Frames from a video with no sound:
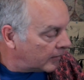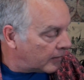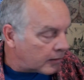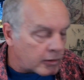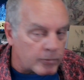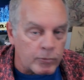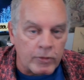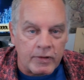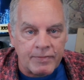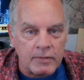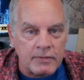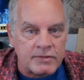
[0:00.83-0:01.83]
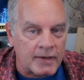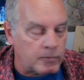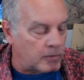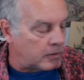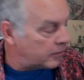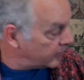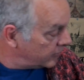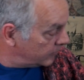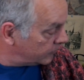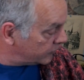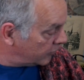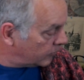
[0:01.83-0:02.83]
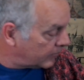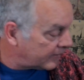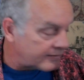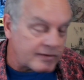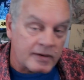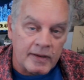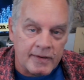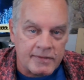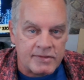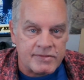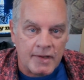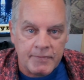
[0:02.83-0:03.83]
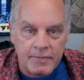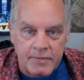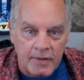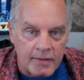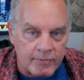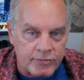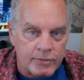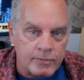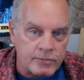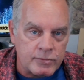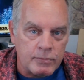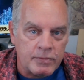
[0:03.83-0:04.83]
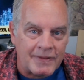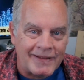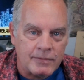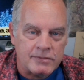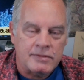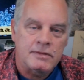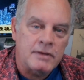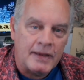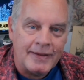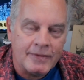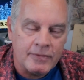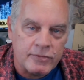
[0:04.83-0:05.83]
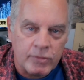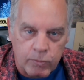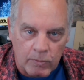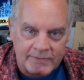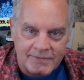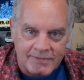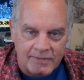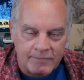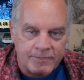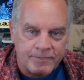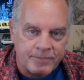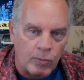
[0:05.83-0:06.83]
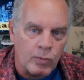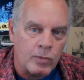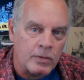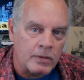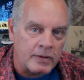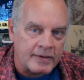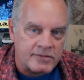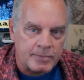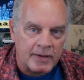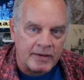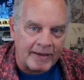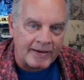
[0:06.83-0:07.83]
Good morning, folks. How are you doing? Today is the 7th day of June 2024. It's about 8